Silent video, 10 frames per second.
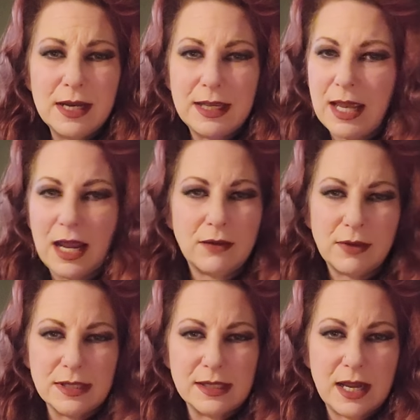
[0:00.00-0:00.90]
It can't
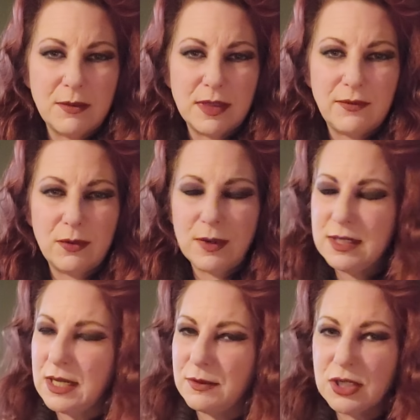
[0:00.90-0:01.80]
resonate with everyone.
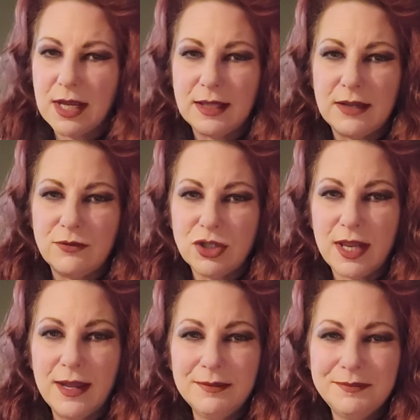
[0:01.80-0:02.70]
Take what you can, leave what you
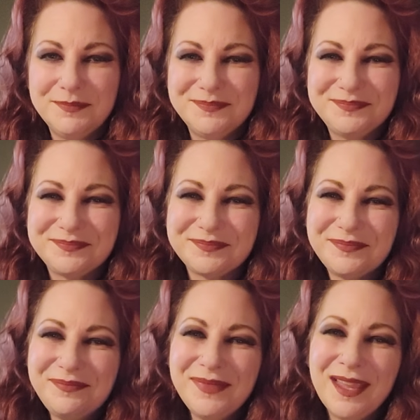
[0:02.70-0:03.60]
can't.
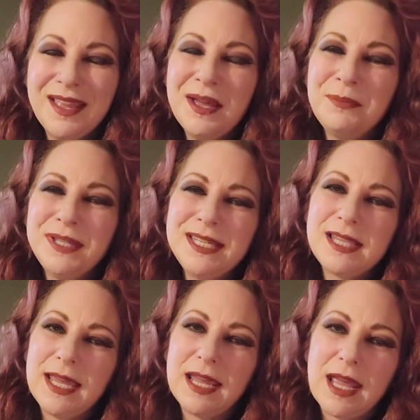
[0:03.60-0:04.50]
Please
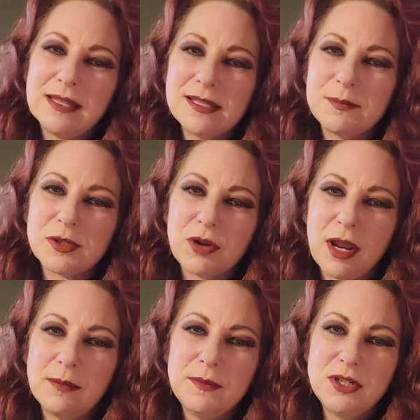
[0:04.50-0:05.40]
like and
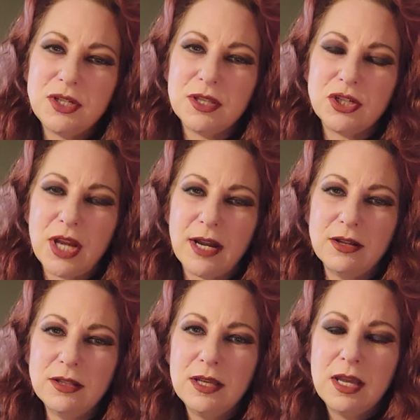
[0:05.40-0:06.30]
subscribe to the
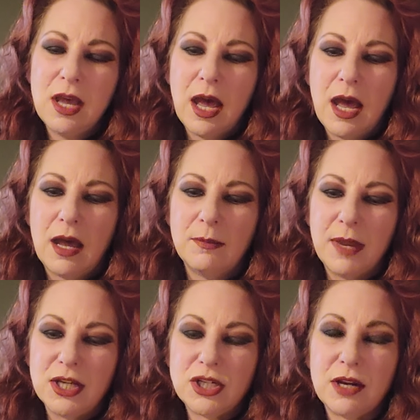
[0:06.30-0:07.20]
channel um,
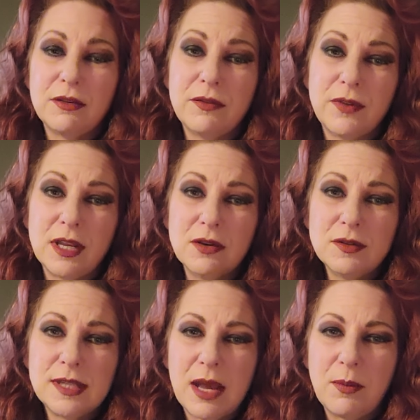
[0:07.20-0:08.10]
and share the
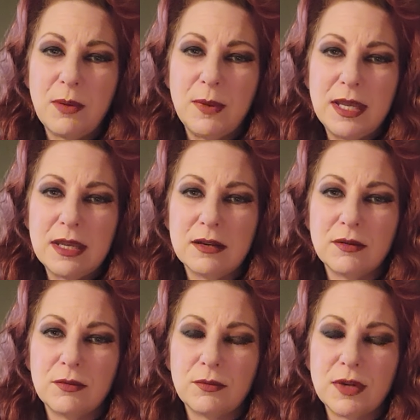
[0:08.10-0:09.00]
videos. That way we
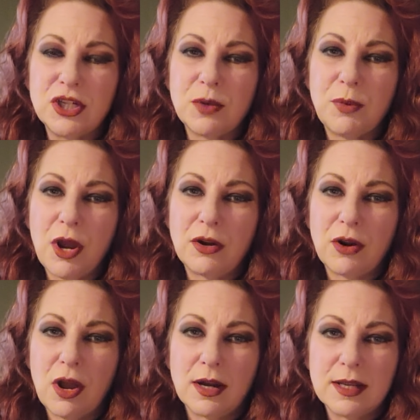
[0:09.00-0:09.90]
can reach a broader
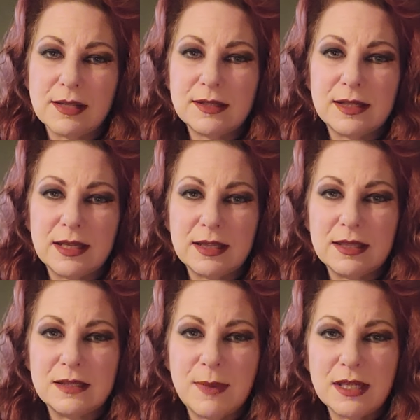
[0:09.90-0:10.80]
audience and get
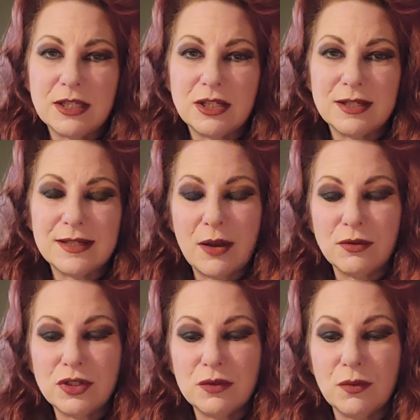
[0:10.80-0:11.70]
these messages
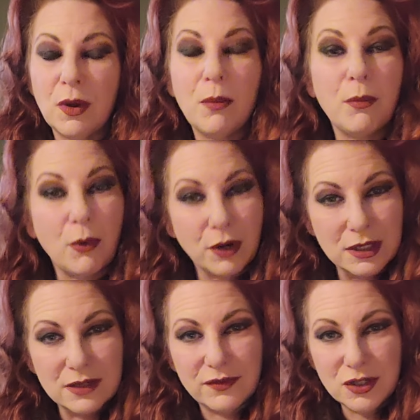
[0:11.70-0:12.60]
out to more
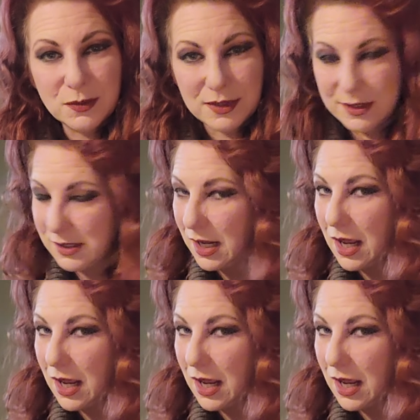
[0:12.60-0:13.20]
individuals.